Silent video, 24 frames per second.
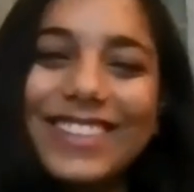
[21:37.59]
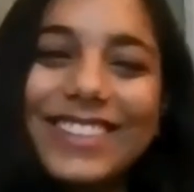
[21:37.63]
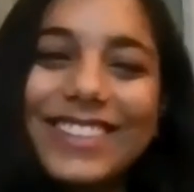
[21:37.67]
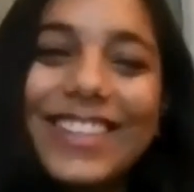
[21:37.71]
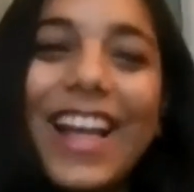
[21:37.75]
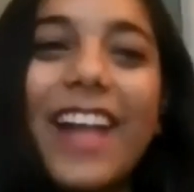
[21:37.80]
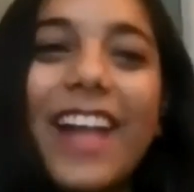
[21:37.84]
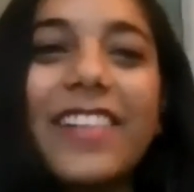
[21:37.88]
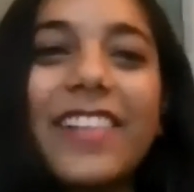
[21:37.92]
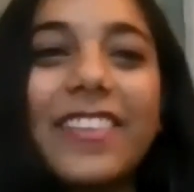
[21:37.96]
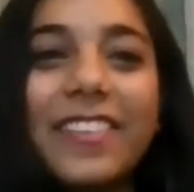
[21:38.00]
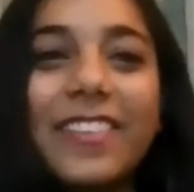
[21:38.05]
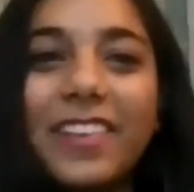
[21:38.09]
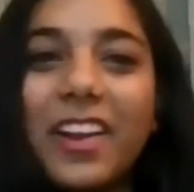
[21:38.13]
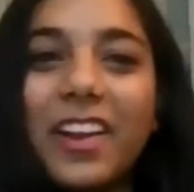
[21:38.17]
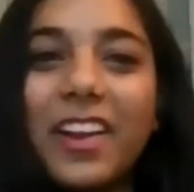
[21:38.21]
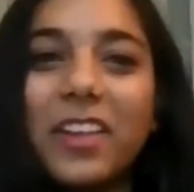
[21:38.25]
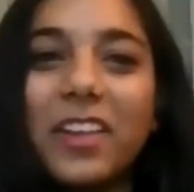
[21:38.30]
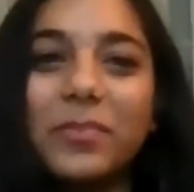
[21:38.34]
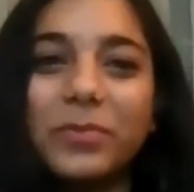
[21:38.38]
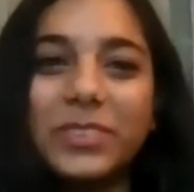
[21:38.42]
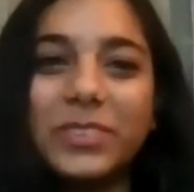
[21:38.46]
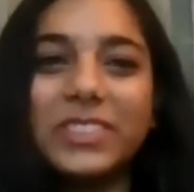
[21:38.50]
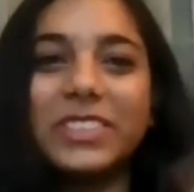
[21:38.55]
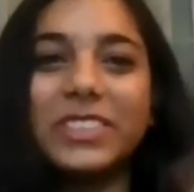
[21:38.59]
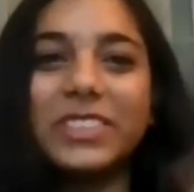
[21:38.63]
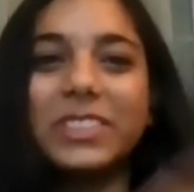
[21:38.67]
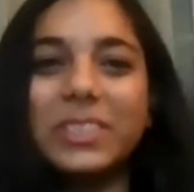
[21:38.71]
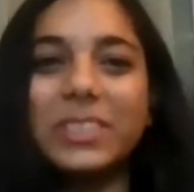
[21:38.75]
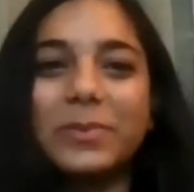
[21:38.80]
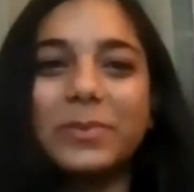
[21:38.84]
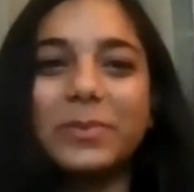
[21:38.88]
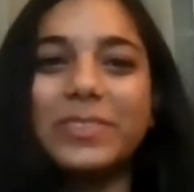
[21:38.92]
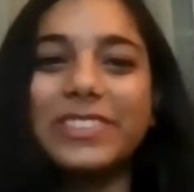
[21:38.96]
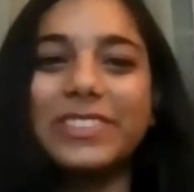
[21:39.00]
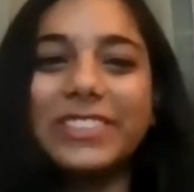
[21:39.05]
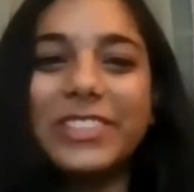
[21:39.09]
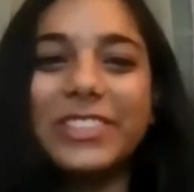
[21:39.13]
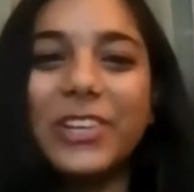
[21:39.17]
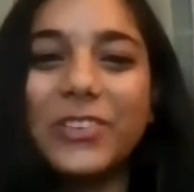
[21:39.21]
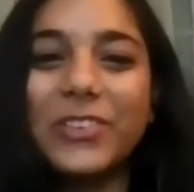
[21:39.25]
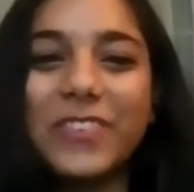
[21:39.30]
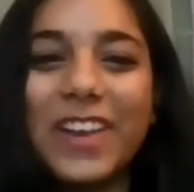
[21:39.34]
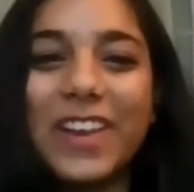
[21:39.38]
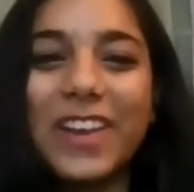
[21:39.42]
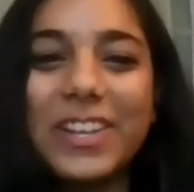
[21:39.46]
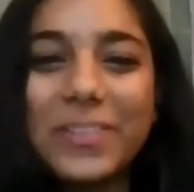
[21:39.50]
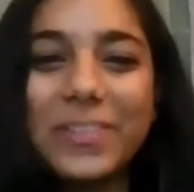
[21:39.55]
That's the unpredictability
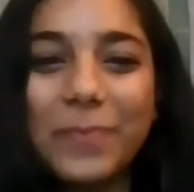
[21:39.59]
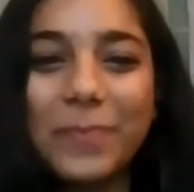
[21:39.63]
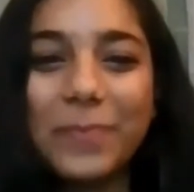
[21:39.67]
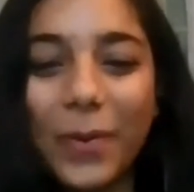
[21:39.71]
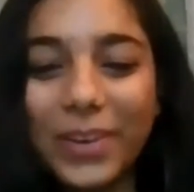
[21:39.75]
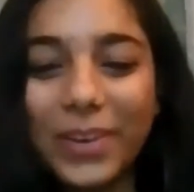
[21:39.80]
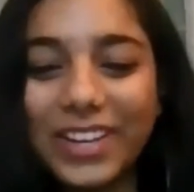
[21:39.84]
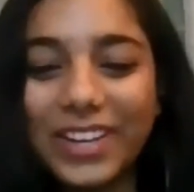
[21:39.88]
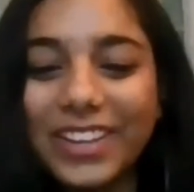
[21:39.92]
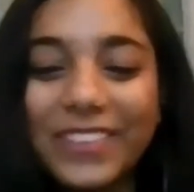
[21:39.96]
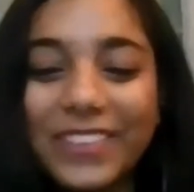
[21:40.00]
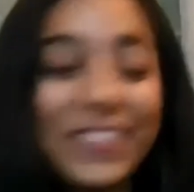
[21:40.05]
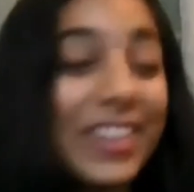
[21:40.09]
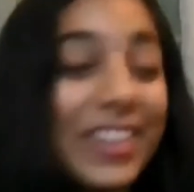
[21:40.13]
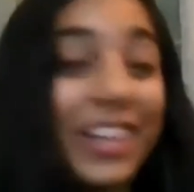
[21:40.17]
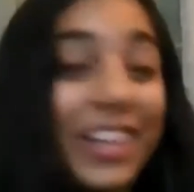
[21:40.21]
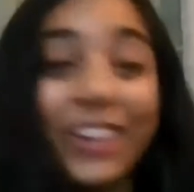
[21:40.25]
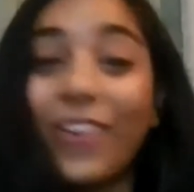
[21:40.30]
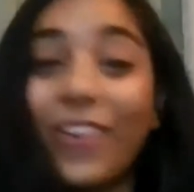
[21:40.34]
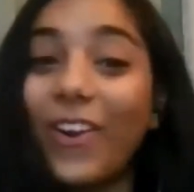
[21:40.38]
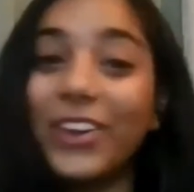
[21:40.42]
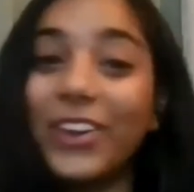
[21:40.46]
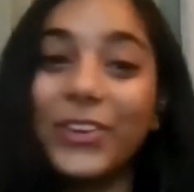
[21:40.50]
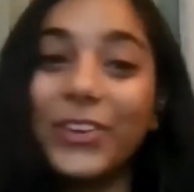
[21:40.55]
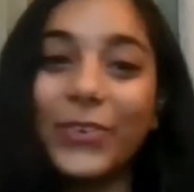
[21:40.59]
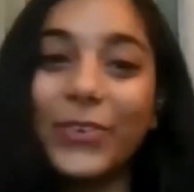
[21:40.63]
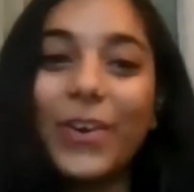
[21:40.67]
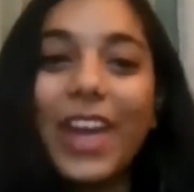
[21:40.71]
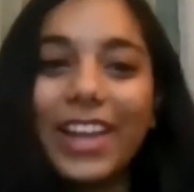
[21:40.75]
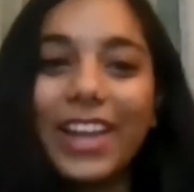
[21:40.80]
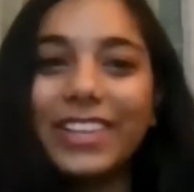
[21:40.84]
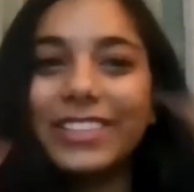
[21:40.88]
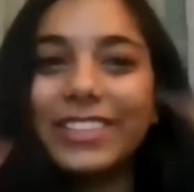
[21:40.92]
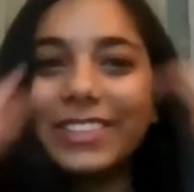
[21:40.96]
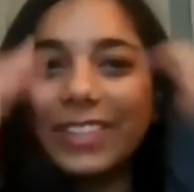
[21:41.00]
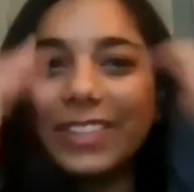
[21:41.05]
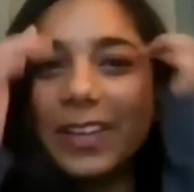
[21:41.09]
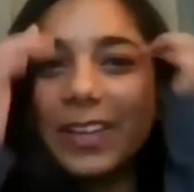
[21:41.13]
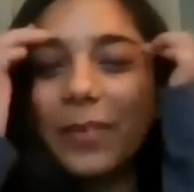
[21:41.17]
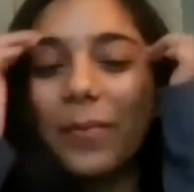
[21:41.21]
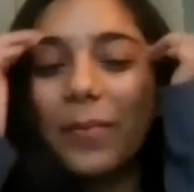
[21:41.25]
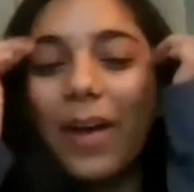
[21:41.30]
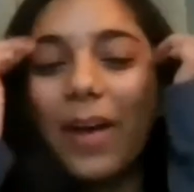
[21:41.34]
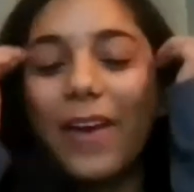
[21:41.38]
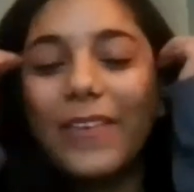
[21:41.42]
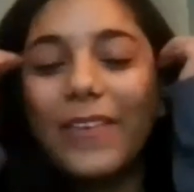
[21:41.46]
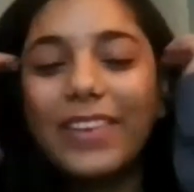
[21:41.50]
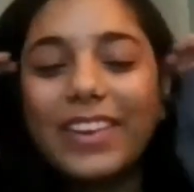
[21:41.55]
of our sport. We cannot do anything
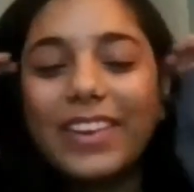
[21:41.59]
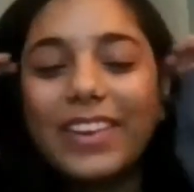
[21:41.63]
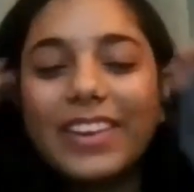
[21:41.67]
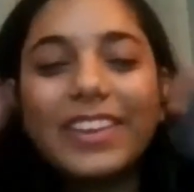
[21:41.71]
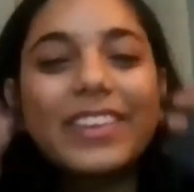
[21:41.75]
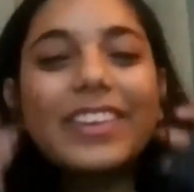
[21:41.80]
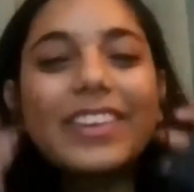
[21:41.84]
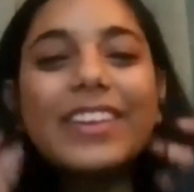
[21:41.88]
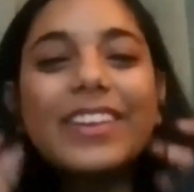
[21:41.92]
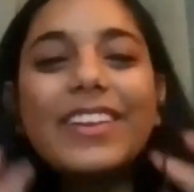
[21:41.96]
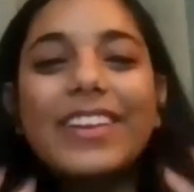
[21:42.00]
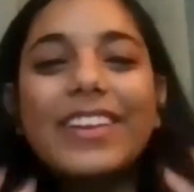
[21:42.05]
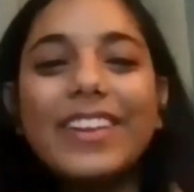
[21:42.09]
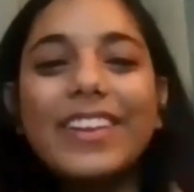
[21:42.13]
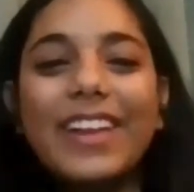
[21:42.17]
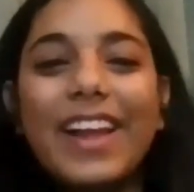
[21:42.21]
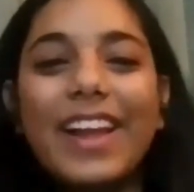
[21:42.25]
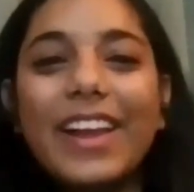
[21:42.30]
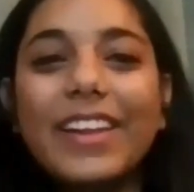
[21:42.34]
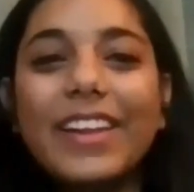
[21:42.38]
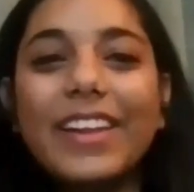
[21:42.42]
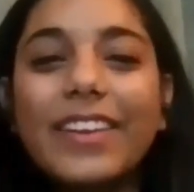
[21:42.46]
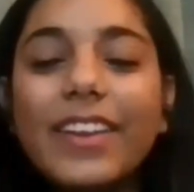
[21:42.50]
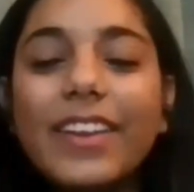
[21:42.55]
about it, right?